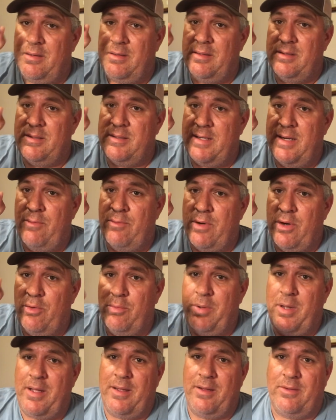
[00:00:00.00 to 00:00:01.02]
0
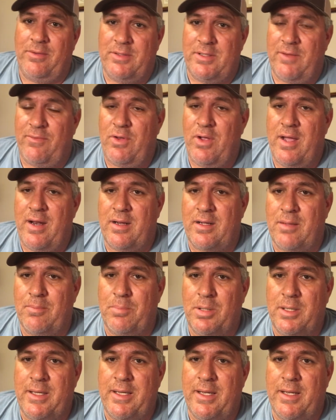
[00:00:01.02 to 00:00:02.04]
pounds if you had a
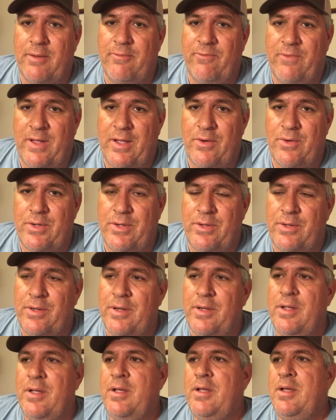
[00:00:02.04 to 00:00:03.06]
complete failure,
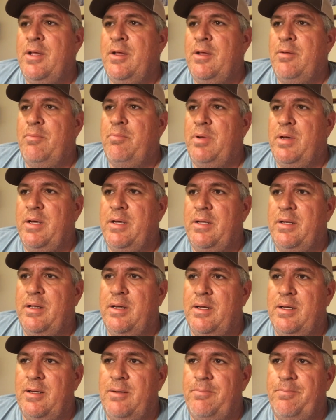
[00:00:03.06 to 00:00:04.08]

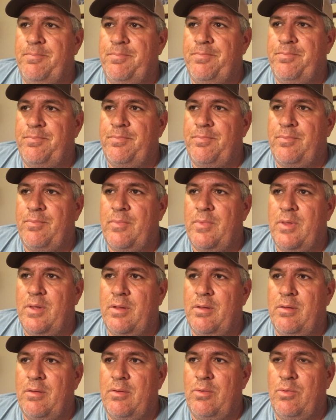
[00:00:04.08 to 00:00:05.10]
but
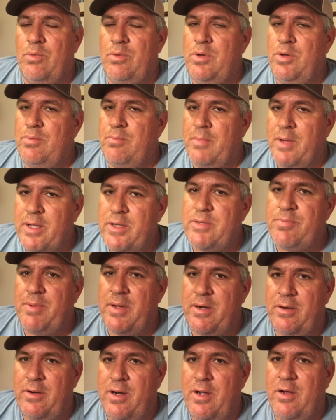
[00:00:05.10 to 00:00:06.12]
you're much
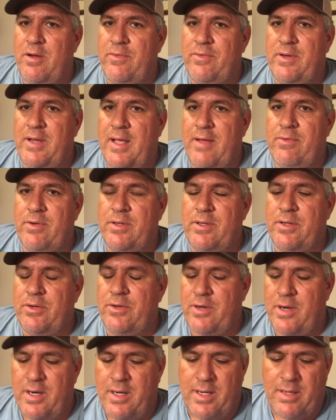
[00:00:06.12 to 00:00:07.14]
better off to have a good
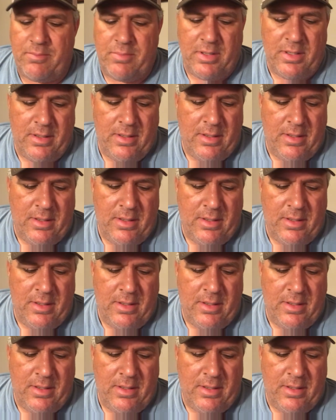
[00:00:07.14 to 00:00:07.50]
crop.